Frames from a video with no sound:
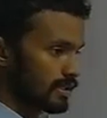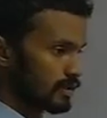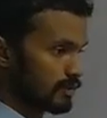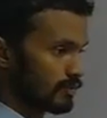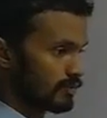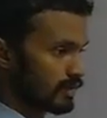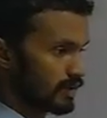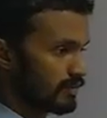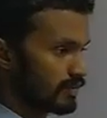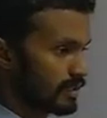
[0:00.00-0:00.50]

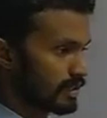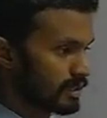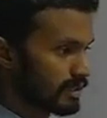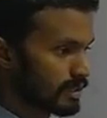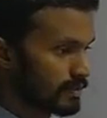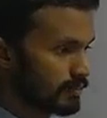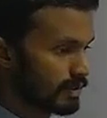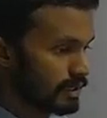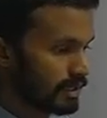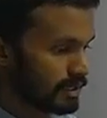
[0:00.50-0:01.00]
center of gravity,
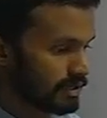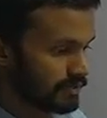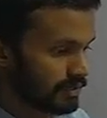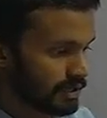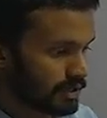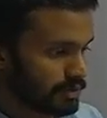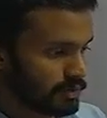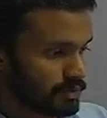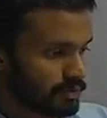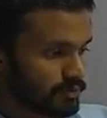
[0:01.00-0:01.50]

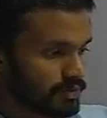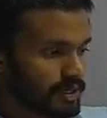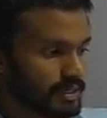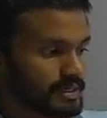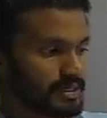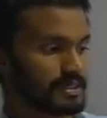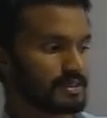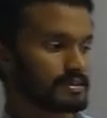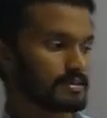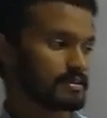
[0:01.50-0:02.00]
we have to
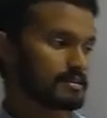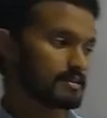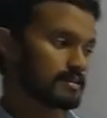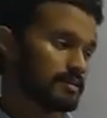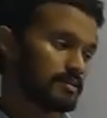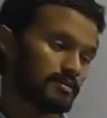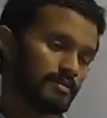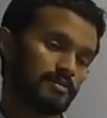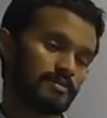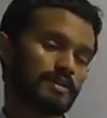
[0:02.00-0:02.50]
find
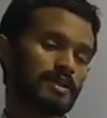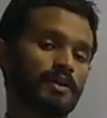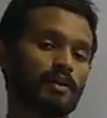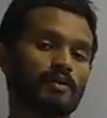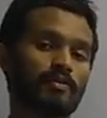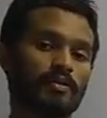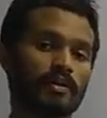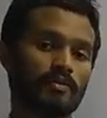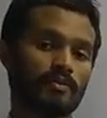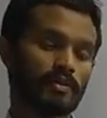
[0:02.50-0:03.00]
the
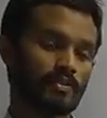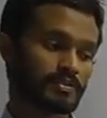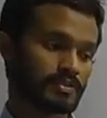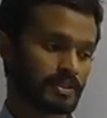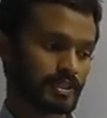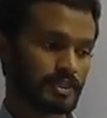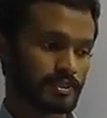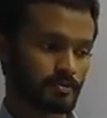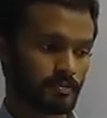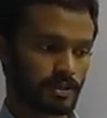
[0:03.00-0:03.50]
center of gravity of
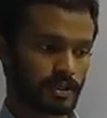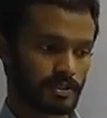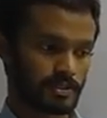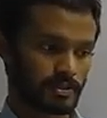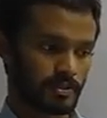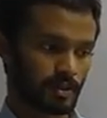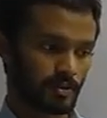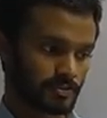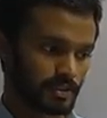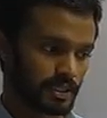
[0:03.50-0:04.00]
6
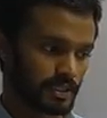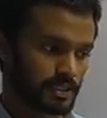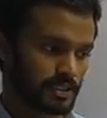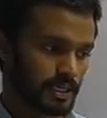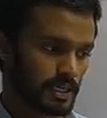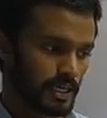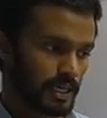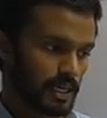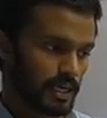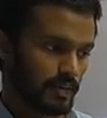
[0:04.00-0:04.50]
basic
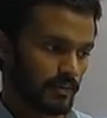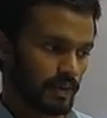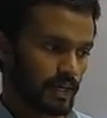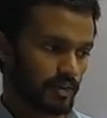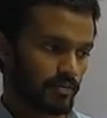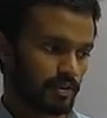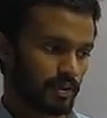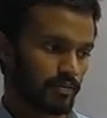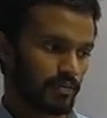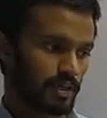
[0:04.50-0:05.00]
objects.
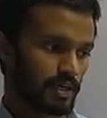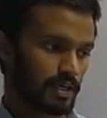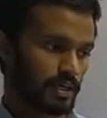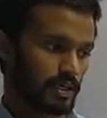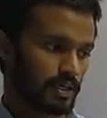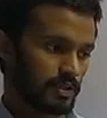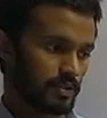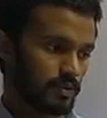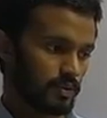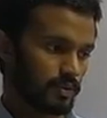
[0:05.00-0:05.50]
They have given
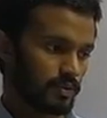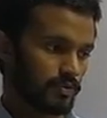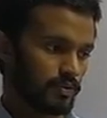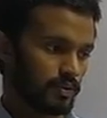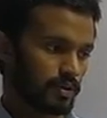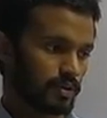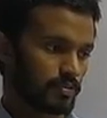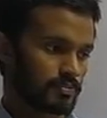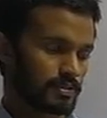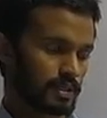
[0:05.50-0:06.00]
a
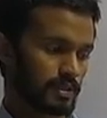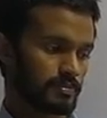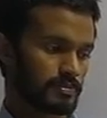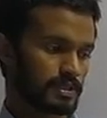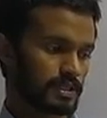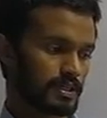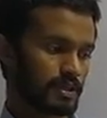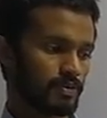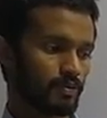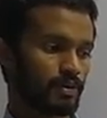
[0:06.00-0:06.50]
uniform
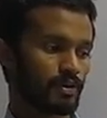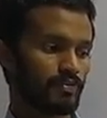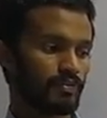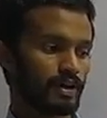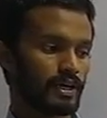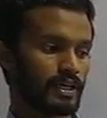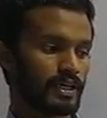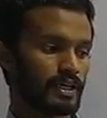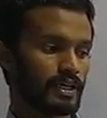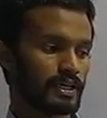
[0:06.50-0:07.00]
semicircular
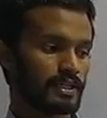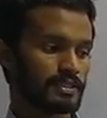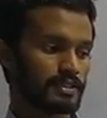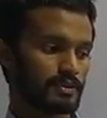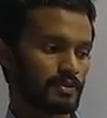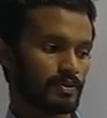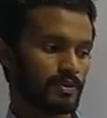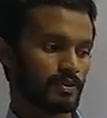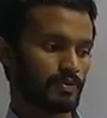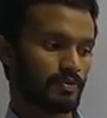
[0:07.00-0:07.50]
wire and
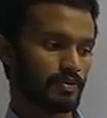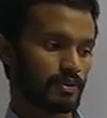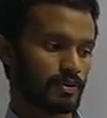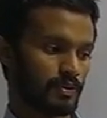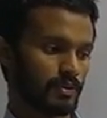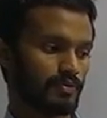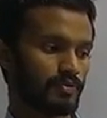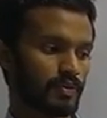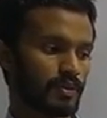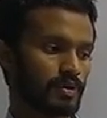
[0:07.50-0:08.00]

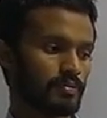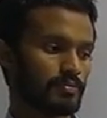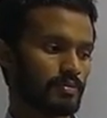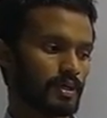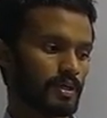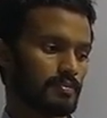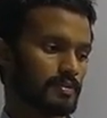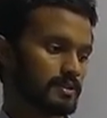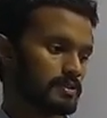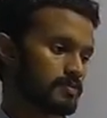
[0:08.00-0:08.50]

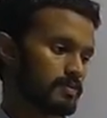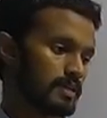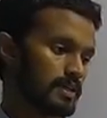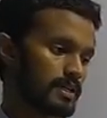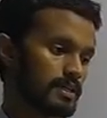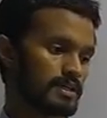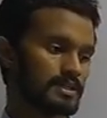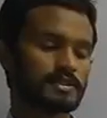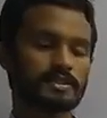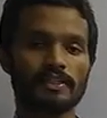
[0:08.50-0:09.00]
uniform
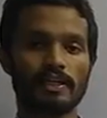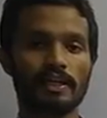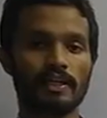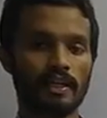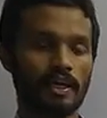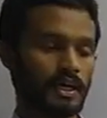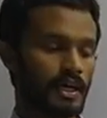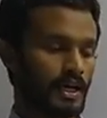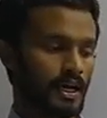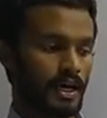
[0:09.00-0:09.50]
hemispherical
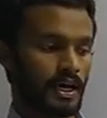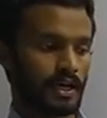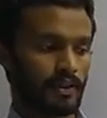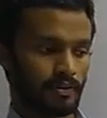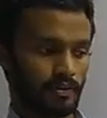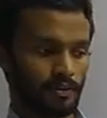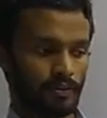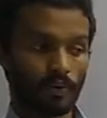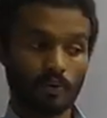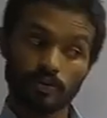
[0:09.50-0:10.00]
shell,
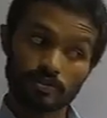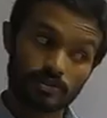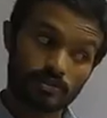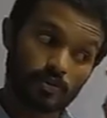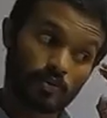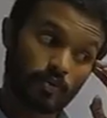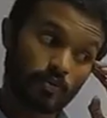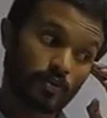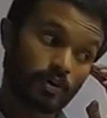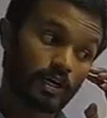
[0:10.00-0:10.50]
and
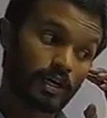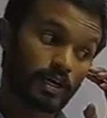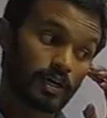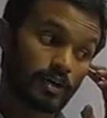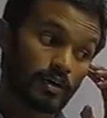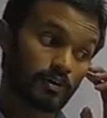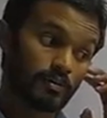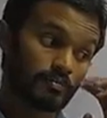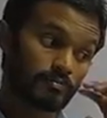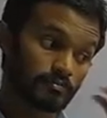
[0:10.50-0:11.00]
those two
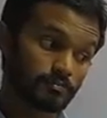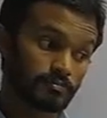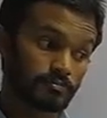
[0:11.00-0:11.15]
are